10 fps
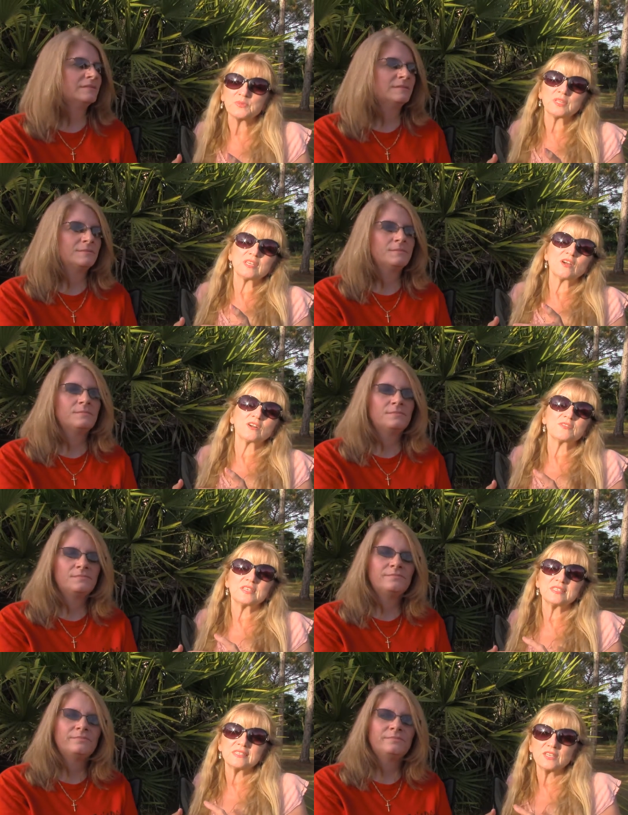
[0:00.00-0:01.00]
Speaker 1: with the
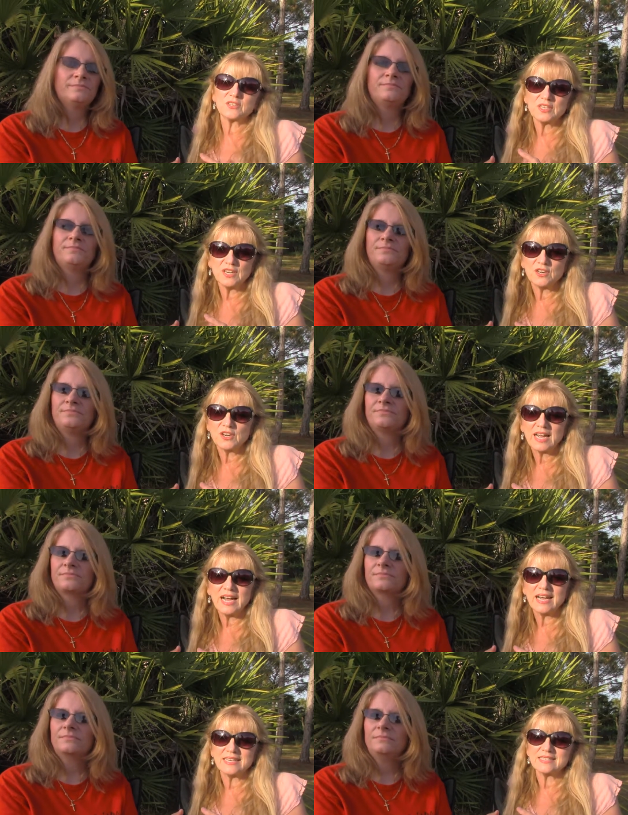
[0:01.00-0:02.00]
RVs, you know, the younger
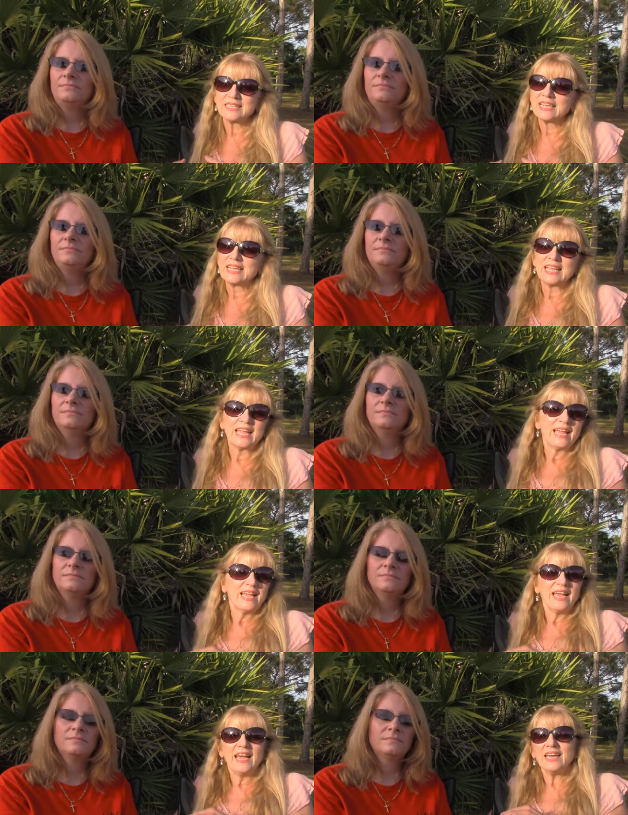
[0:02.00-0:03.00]
guys
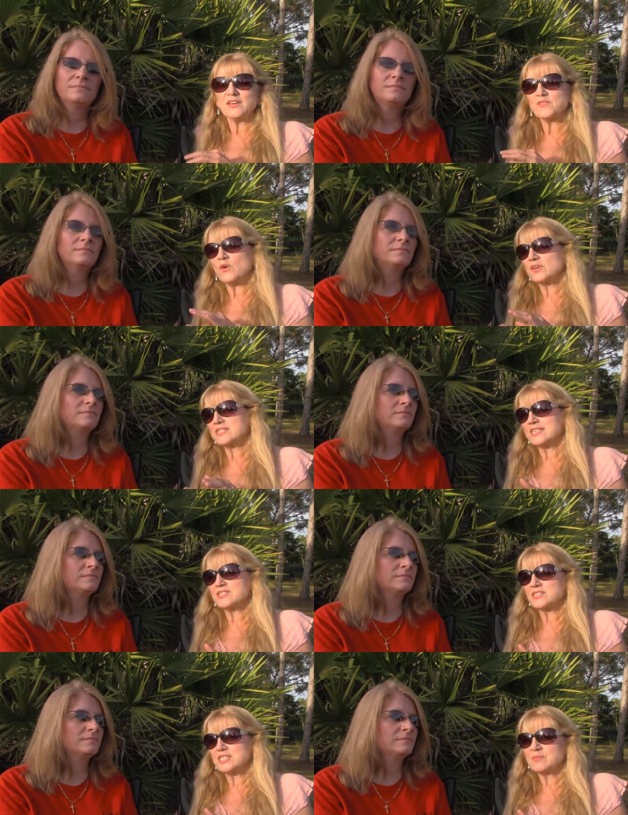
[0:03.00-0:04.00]
and of course, they
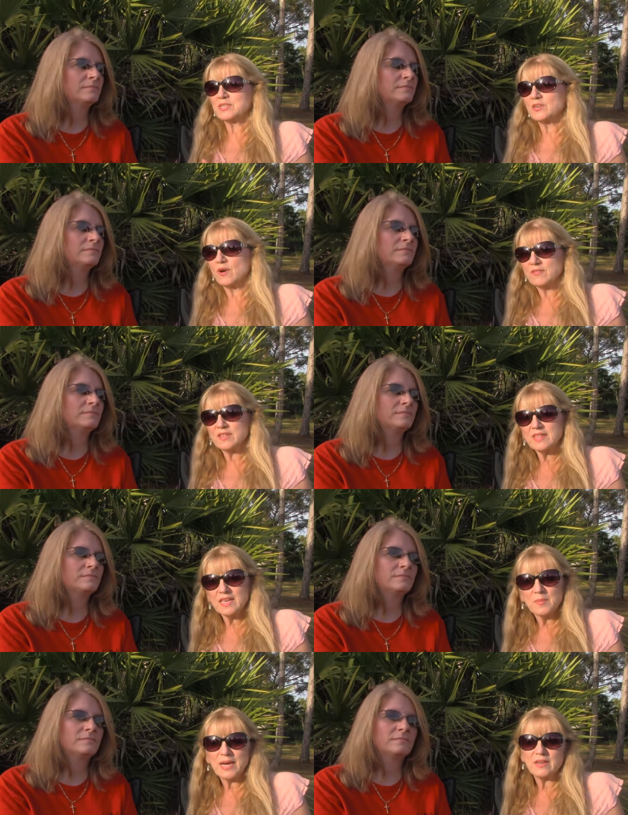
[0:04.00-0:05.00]
just seem to know
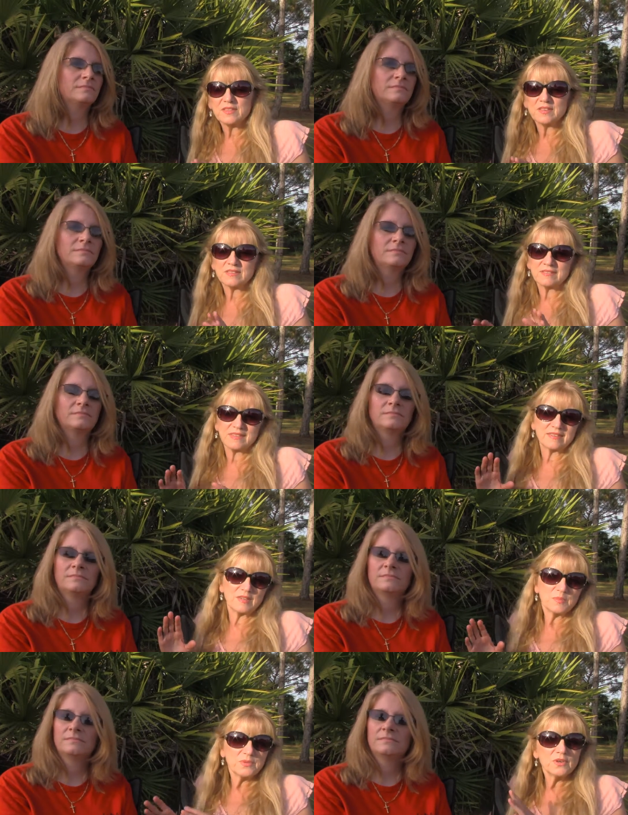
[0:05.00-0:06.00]
everything about the, the
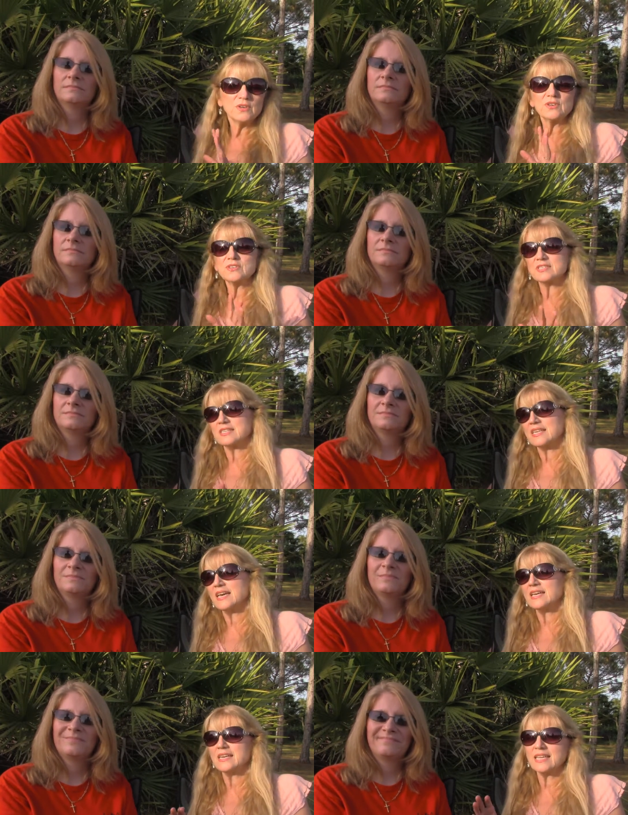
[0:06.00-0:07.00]
computers and the
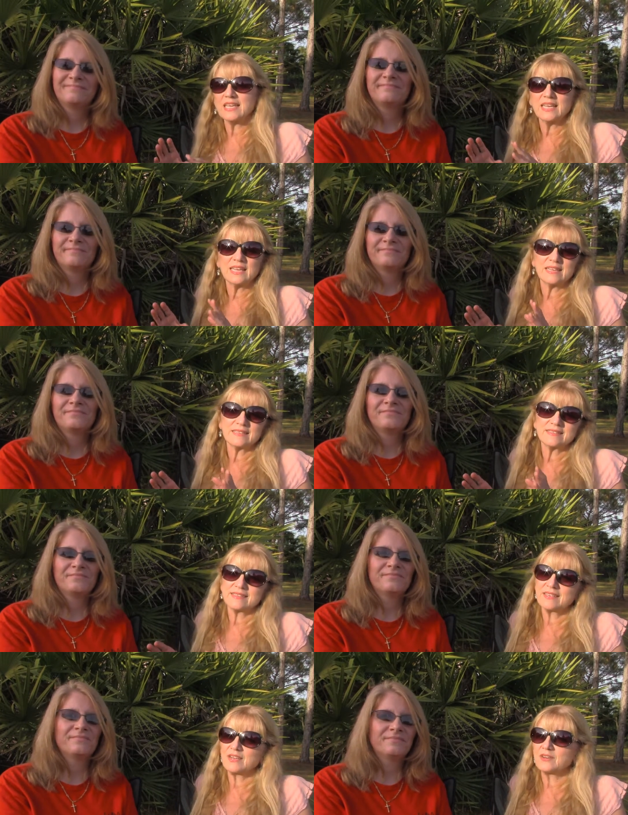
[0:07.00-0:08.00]
editing and,
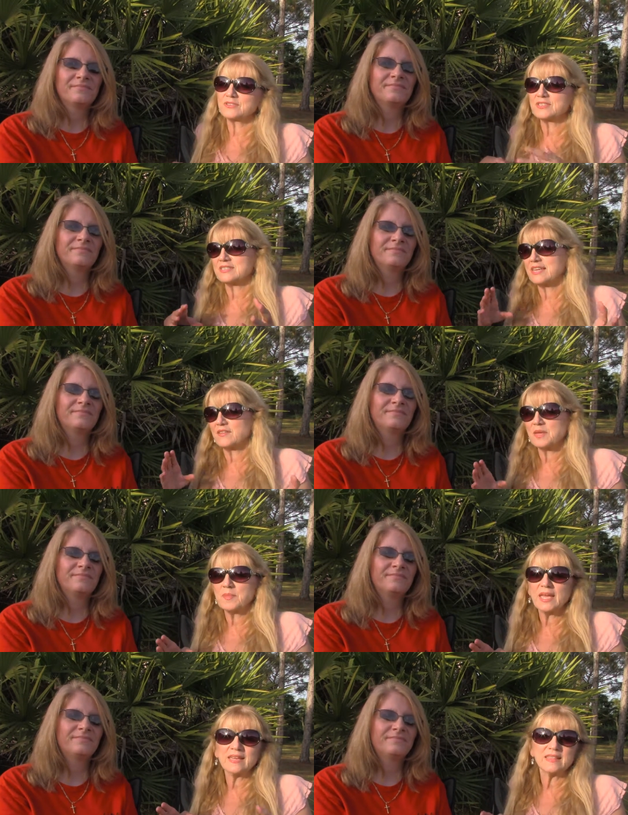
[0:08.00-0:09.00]
you know, just how they
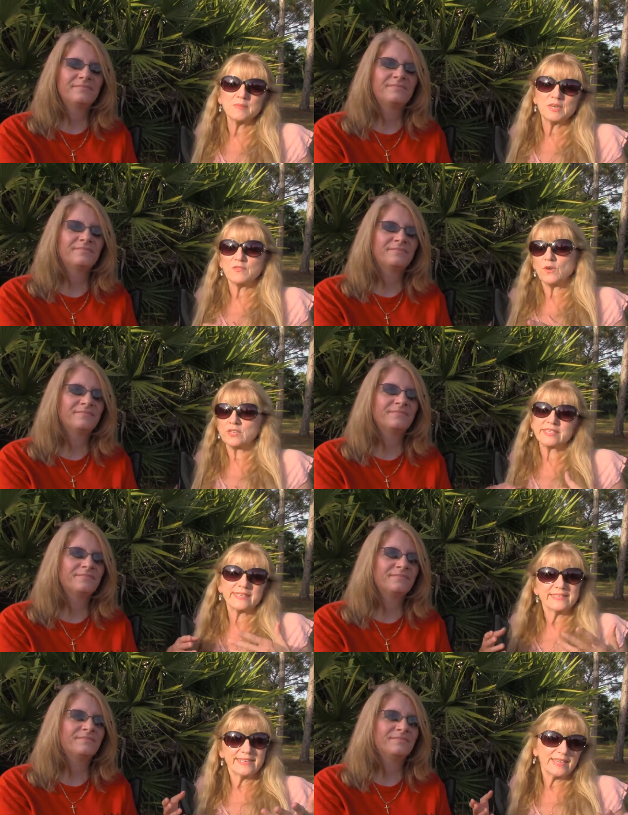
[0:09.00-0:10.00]
make them. And of course, they
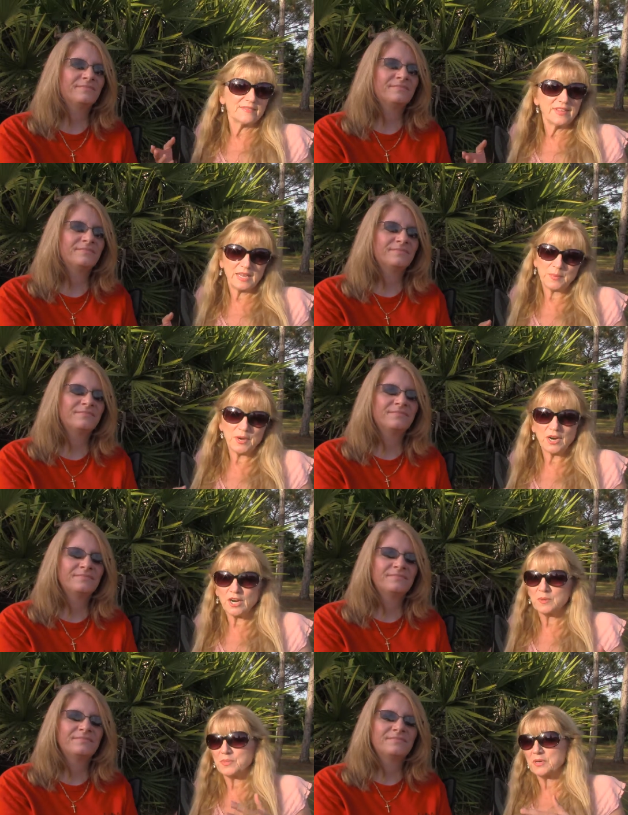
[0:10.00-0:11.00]
can take a van
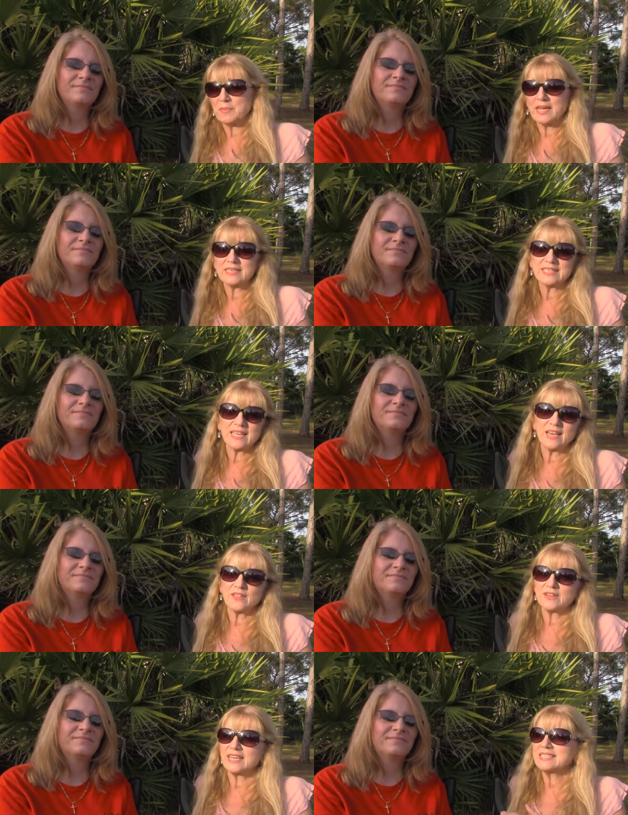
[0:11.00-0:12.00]
apart, put it back
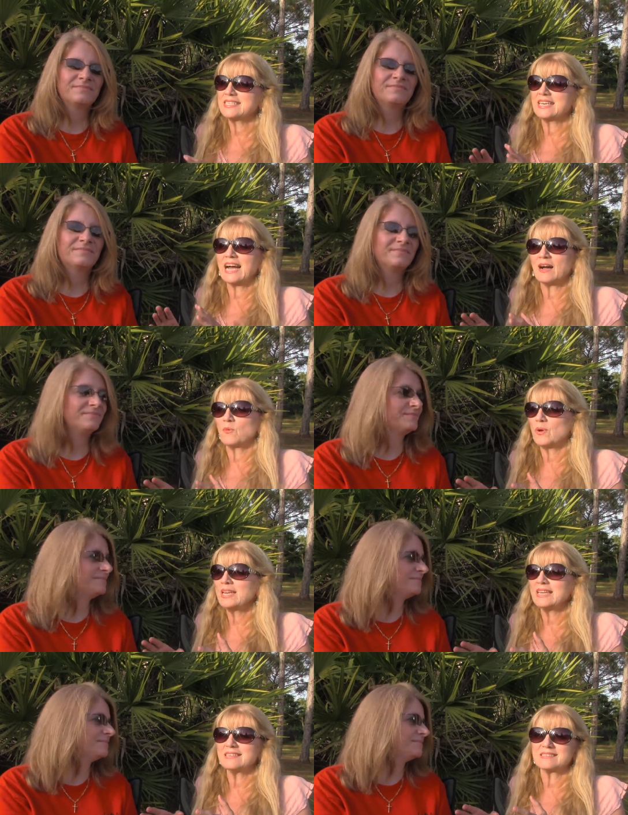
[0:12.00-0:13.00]
together. And I said, we
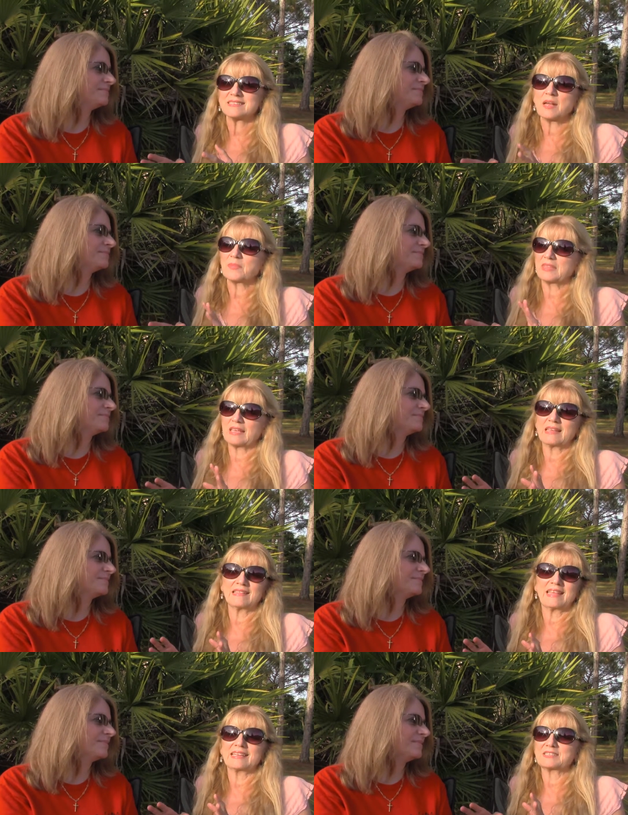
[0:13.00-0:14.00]
need something
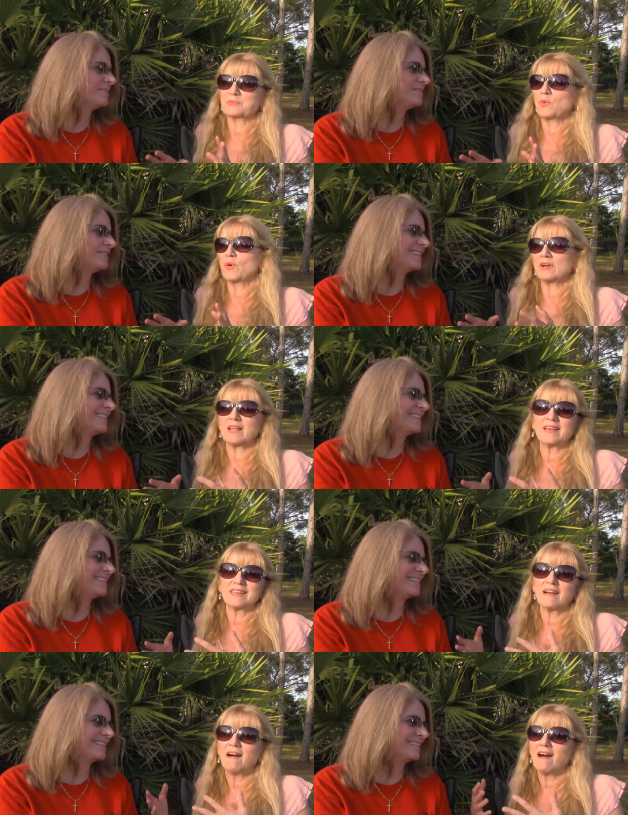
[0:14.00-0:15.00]
that's more
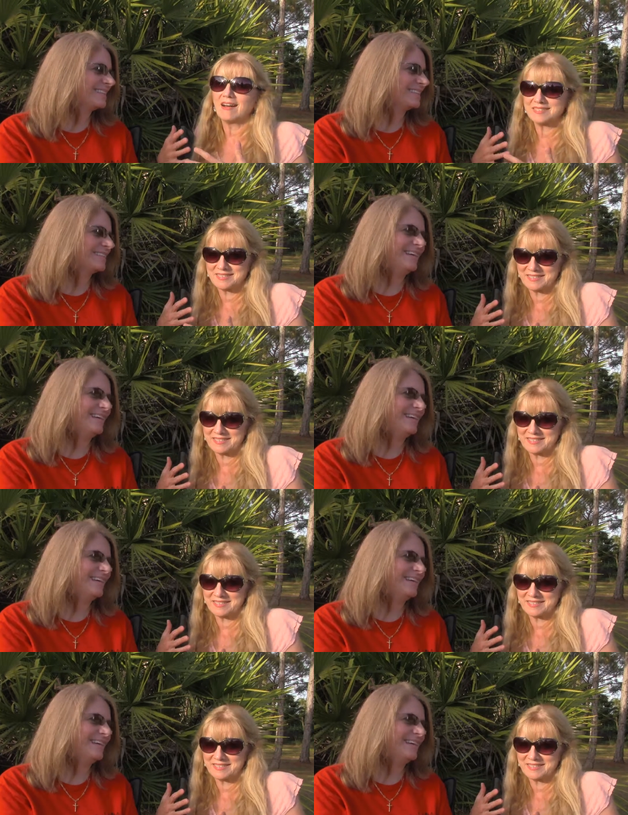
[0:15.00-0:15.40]
like us.